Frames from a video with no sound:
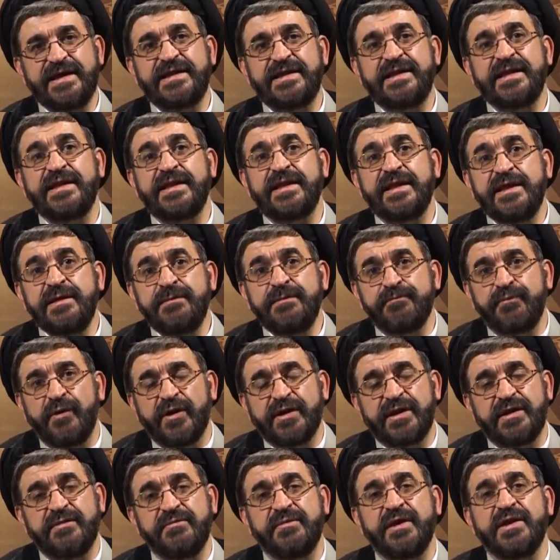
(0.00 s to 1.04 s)
it is
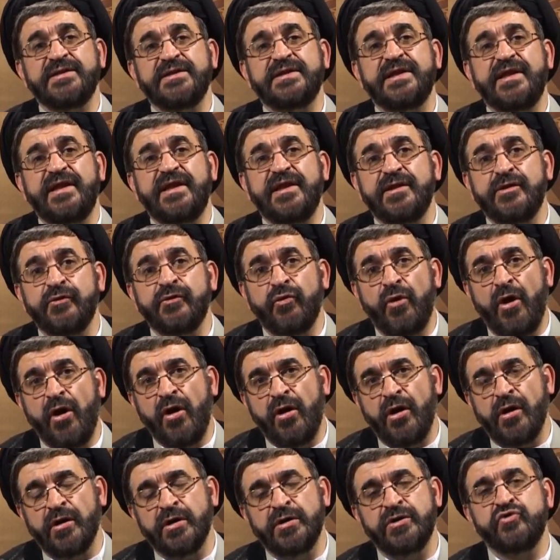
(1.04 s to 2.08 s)
impossible, this is
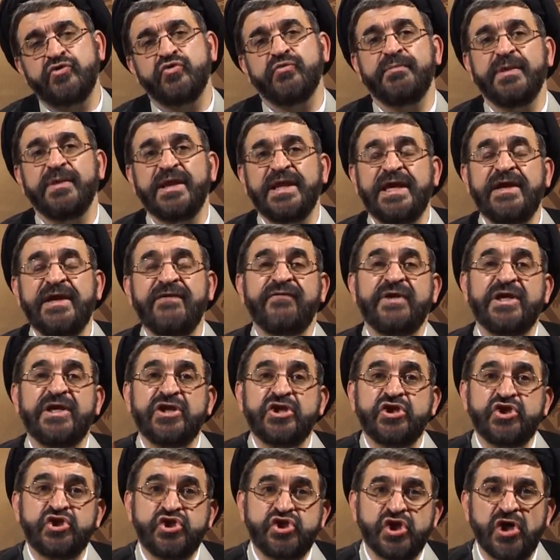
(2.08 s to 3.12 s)
wrong to believe
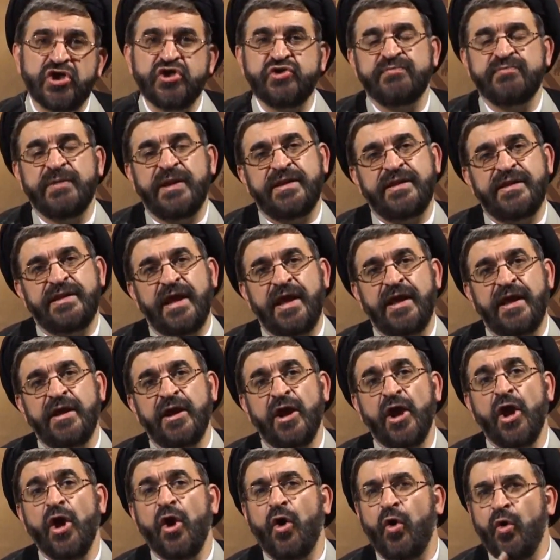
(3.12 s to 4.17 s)
in Judgment Day
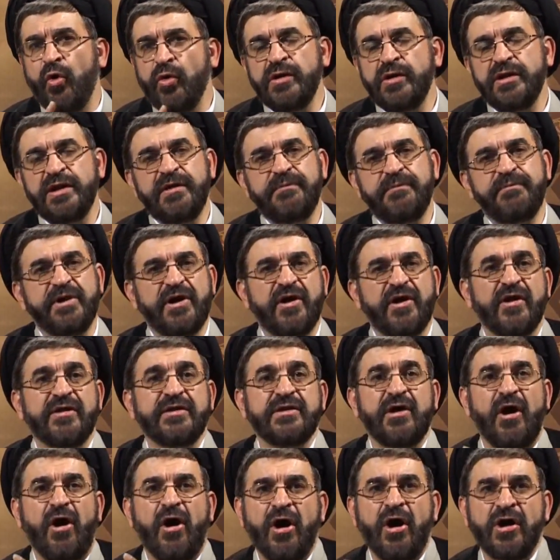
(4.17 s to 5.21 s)
only because
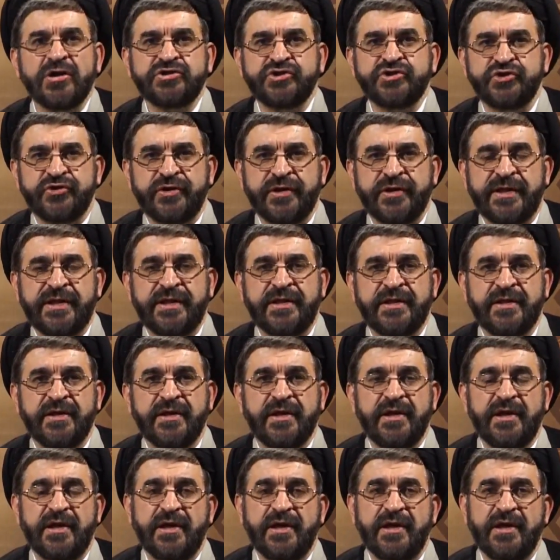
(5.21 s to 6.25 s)
others,
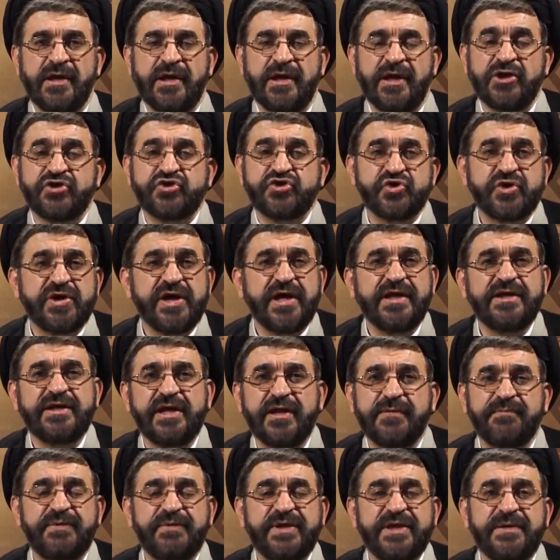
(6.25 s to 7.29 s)

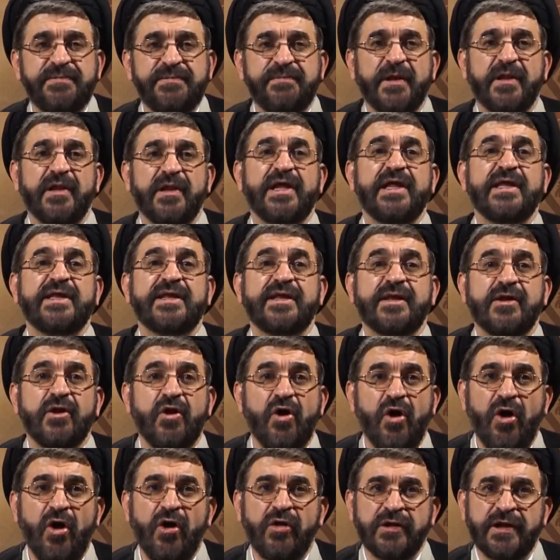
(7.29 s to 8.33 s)
educated people,
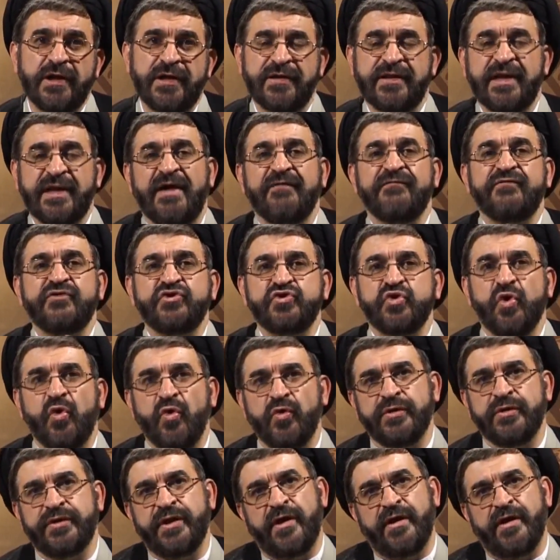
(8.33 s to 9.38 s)
scholars have
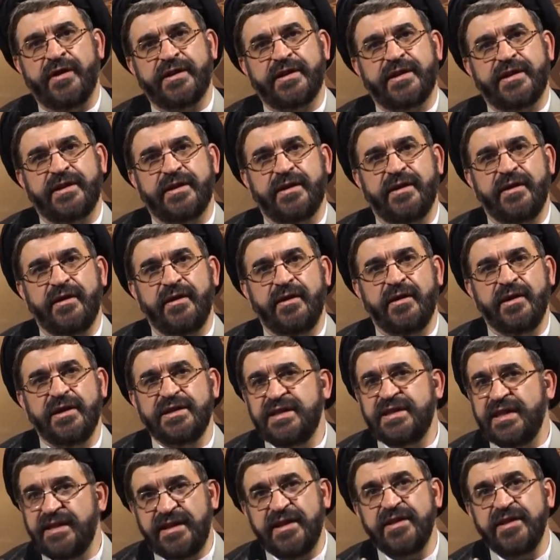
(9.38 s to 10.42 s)
told us.
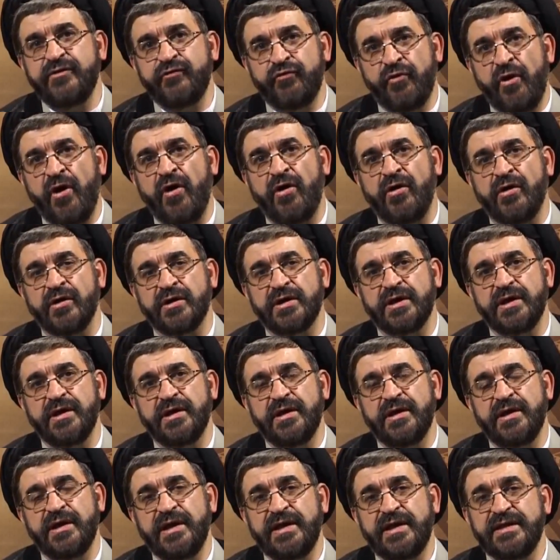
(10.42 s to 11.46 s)
This is wrong.
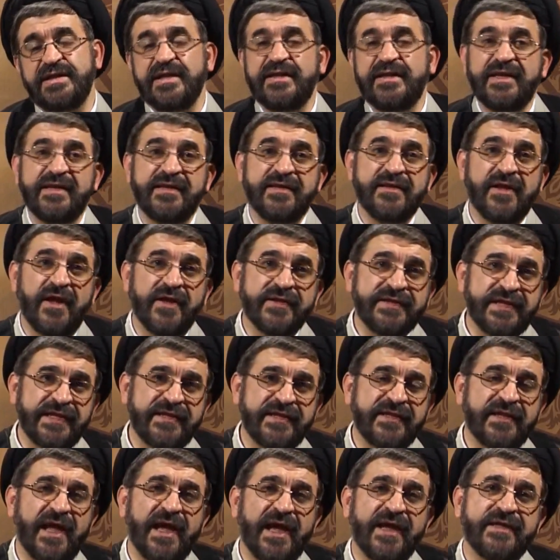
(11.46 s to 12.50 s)
This is not
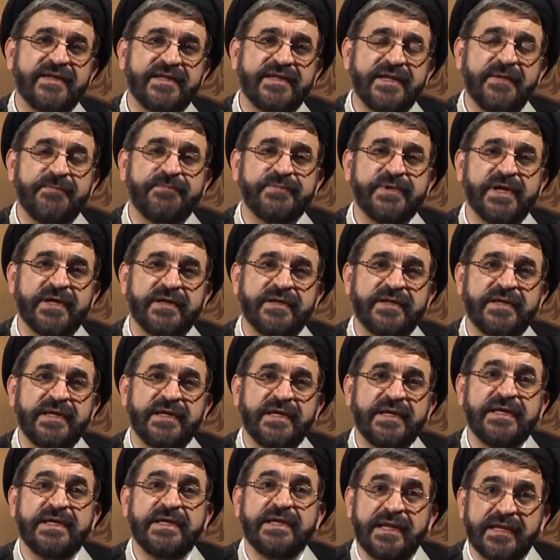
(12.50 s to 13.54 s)
as accepted
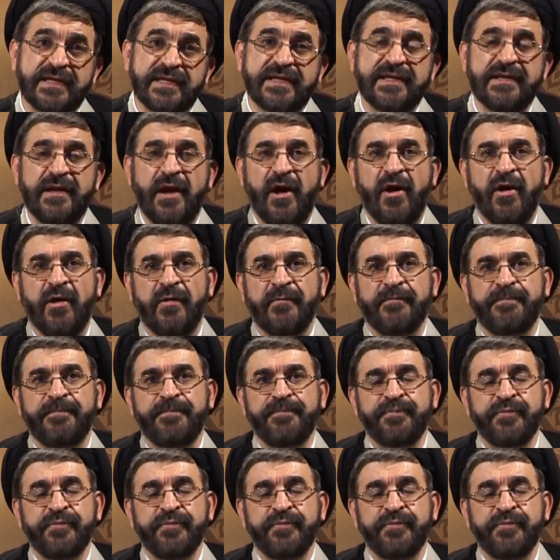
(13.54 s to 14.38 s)
in Islam.